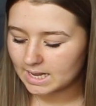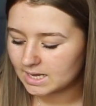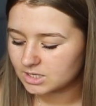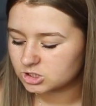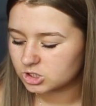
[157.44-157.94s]

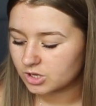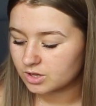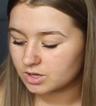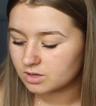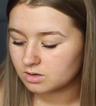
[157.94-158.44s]
It's
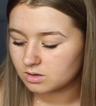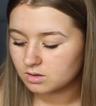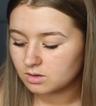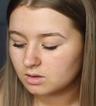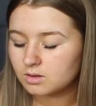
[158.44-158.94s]
just
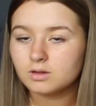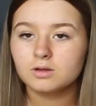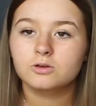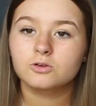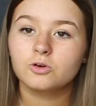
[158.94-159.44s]

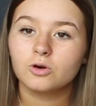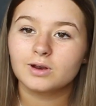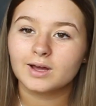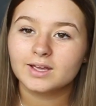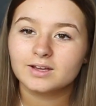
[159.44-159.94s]
got
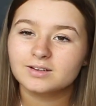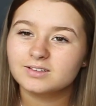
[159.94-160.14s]
like